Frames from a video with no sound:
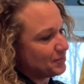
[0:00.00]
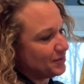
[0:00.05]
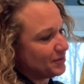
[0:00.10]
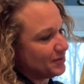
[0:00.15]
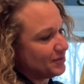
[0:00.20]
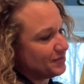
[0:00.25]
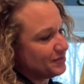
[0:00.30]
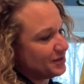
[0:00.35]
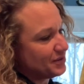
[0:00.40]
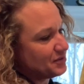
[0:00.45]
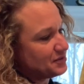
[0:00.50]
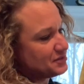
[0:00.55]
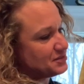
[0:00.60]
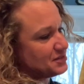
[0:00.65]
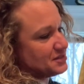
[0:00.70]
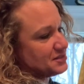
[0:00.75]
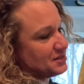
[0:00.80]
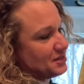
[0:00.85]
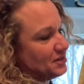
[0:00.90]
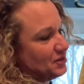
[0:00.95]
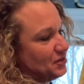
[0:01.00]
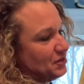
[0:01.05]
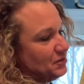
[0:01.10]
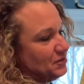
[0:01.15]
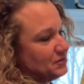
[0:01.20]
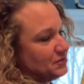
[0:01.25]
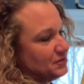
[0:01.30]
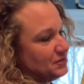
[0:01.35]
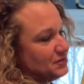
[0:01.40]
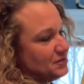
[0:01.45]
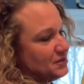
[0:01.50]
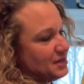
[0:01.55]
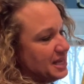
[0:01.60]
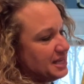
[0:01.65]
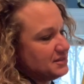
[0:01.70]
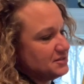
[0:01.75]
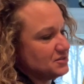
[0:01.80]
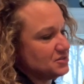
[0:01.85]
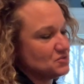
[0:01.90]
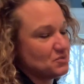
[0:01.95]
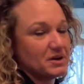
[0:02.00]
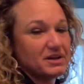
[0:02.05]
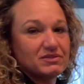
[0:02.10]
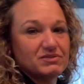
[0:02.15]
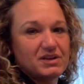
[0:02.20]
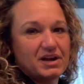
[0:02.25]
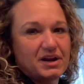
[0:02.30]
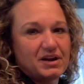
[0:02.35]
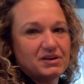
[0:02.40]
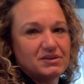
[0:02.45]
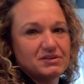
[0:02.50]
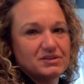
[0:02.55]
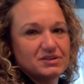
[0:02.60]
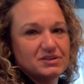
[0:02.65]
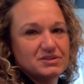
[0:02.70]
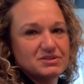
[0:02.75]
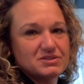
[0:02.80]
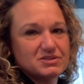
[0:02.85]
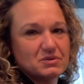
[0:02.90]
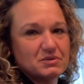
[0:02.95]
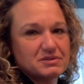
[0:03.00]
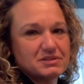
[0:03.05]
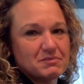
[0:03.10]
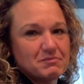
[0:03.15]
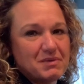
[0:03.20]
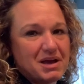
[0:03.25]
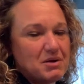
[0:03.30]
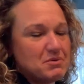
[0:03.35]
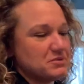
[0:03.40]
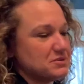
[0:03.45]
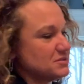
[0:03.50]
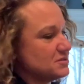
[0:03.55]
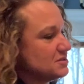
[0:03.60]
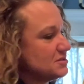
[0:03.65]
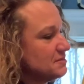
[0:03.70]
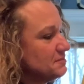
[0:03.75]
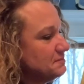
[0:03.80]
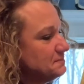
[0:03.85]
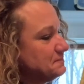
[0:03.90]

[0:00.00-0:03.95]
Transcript: And there's his little nest right there. So it was a mouse.